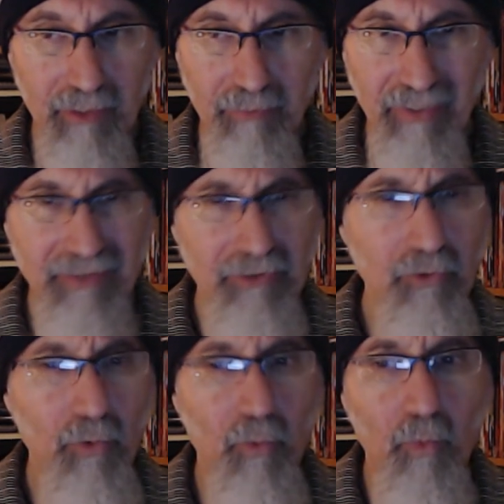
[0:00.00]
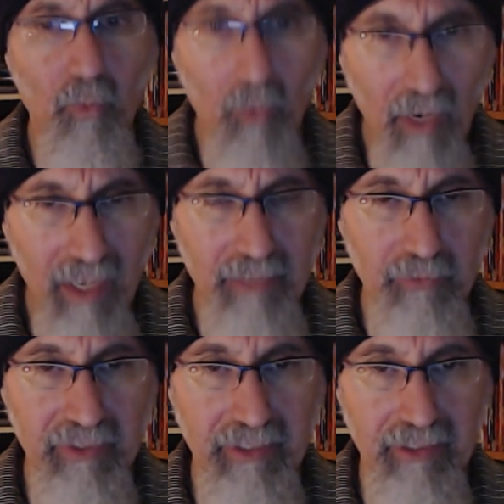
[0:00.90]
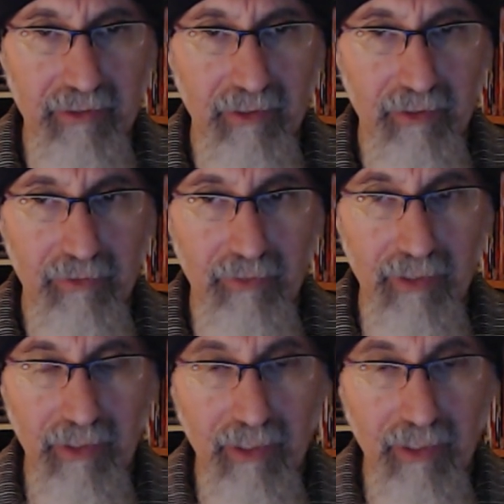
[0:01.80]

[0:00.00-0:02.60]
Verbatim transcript: but I didn't know why we did it, right?